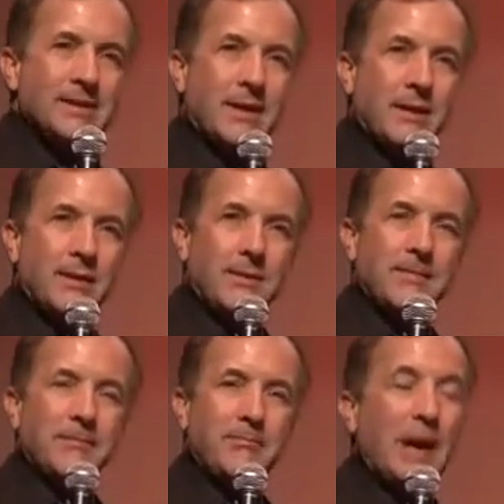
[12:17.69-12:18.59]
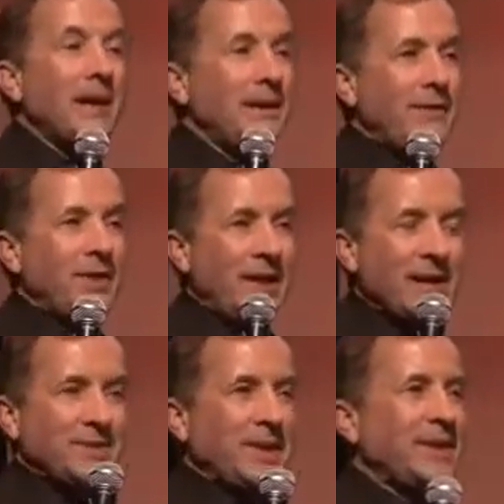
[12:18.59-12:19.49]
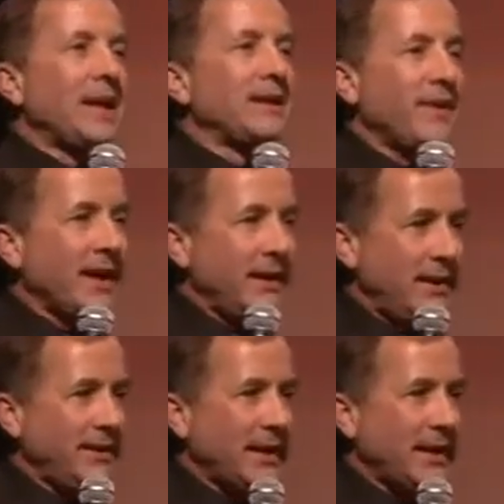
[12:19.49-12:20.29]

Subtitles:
So, but nevertheless, we tend to think